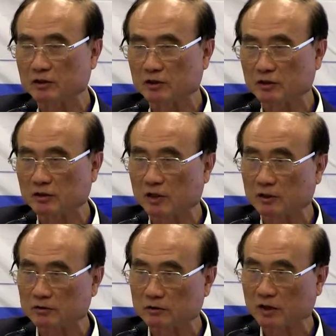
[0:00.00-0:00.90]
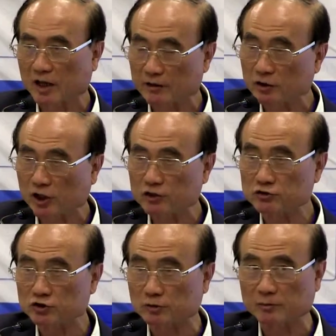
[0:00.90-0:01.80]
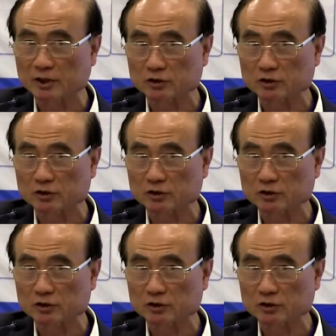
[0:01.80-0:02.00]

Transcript: endosome